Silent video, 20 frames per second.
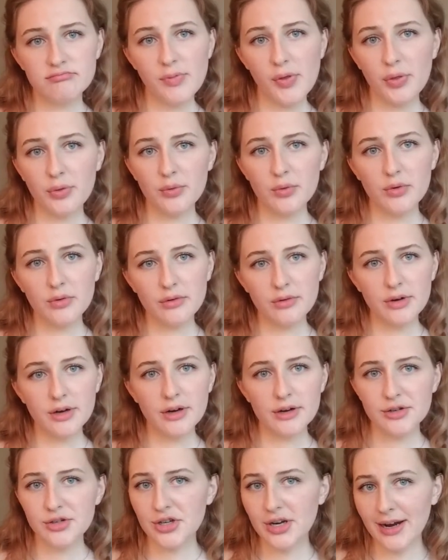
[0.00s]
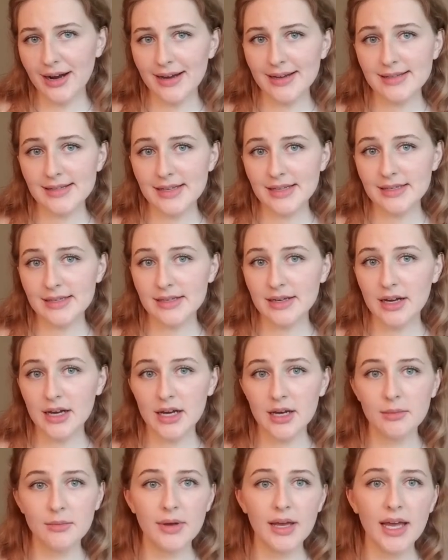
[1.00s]
through your GI
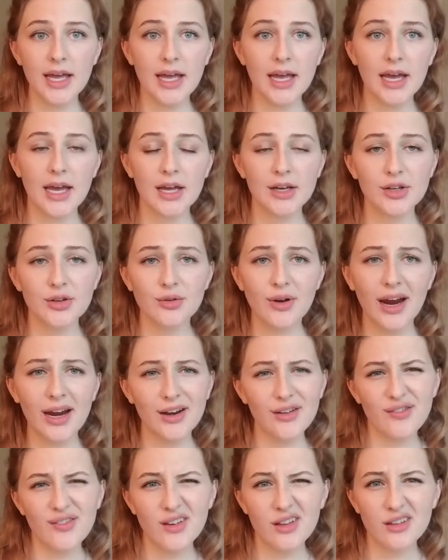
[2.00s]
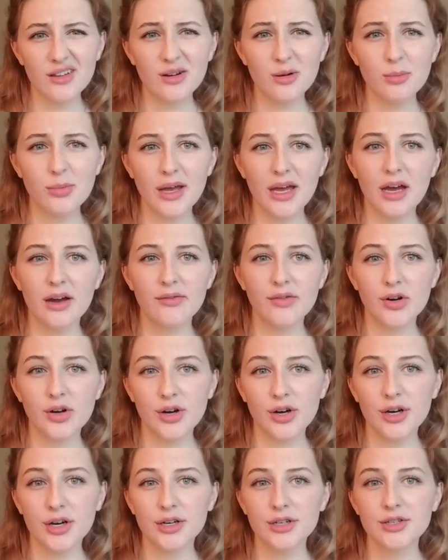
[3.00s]
system and you kind of feel a little bit of an
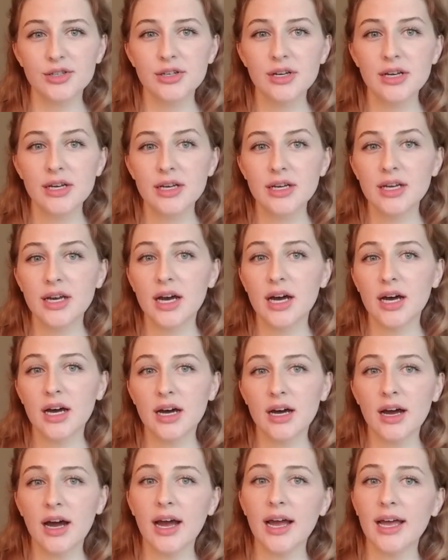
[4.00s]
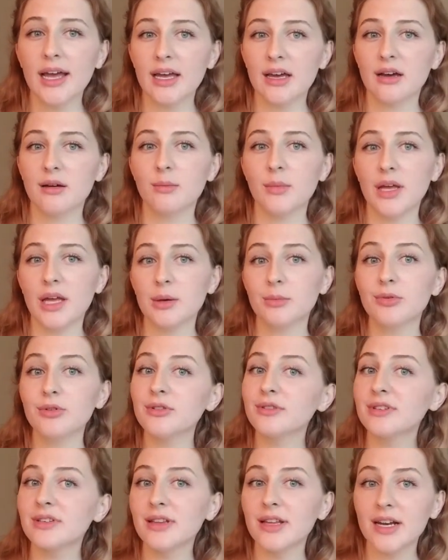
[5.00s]
urge, I am
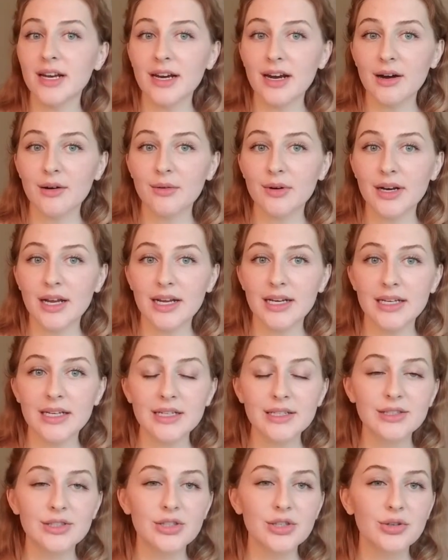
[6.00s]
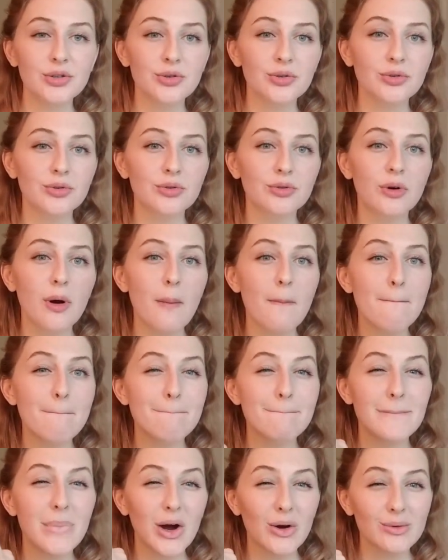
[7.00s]
able to let it out when I need to
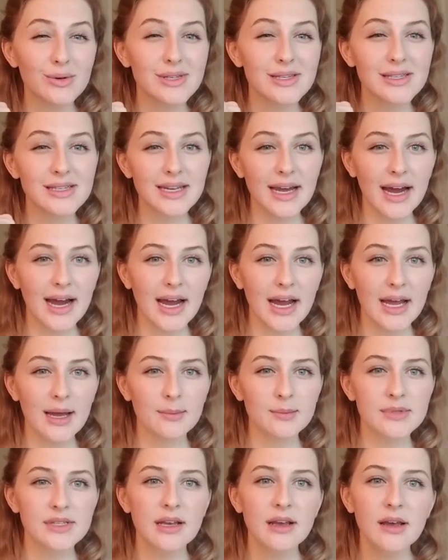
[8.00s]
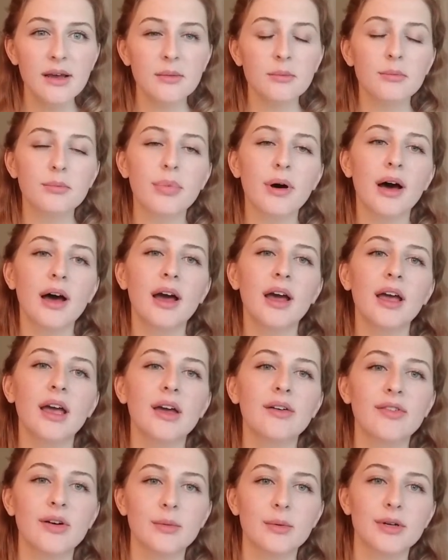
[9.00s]
most times, but
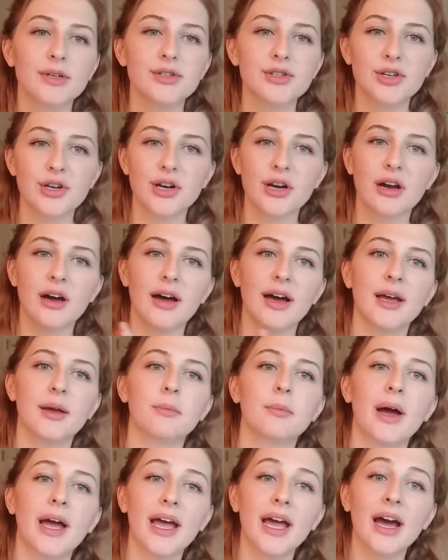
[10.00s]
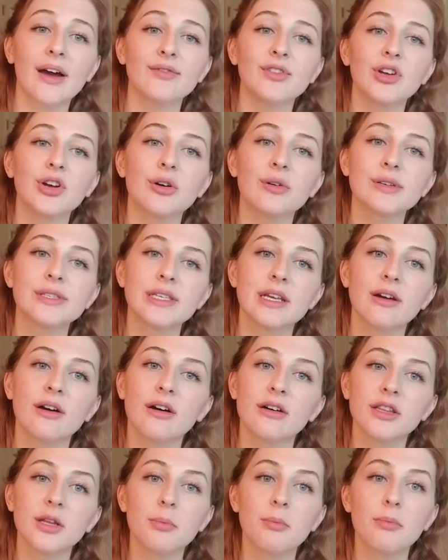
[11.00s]
if I'm unsure, I might have to go sit
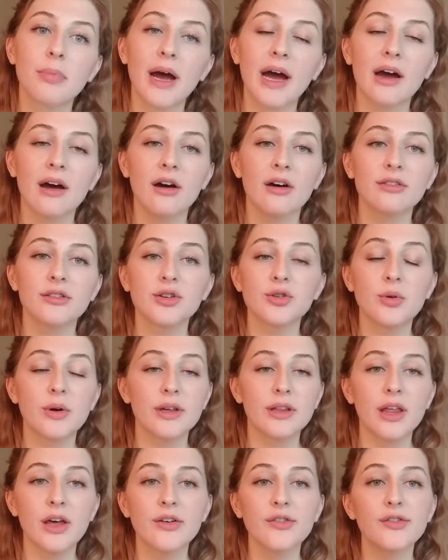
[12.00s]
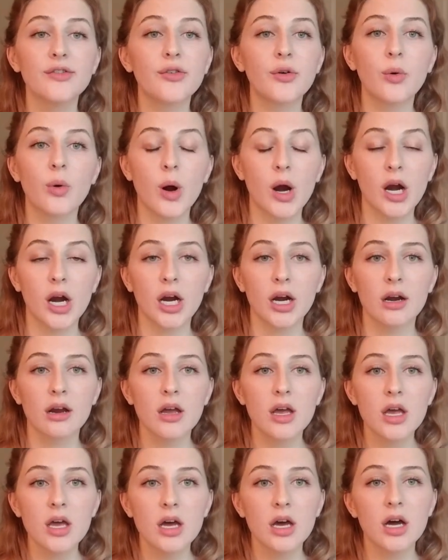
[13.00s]
on the toilet for
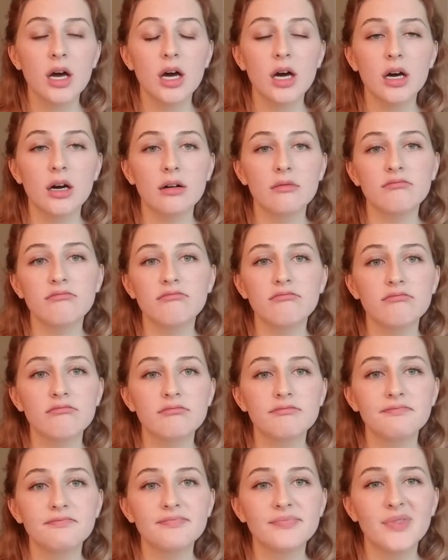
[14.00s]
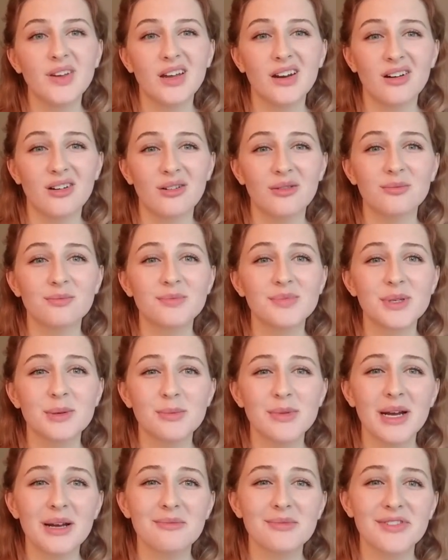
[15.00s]

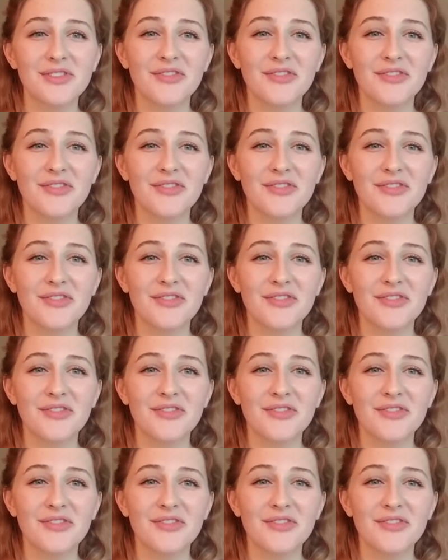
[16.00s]
sometimes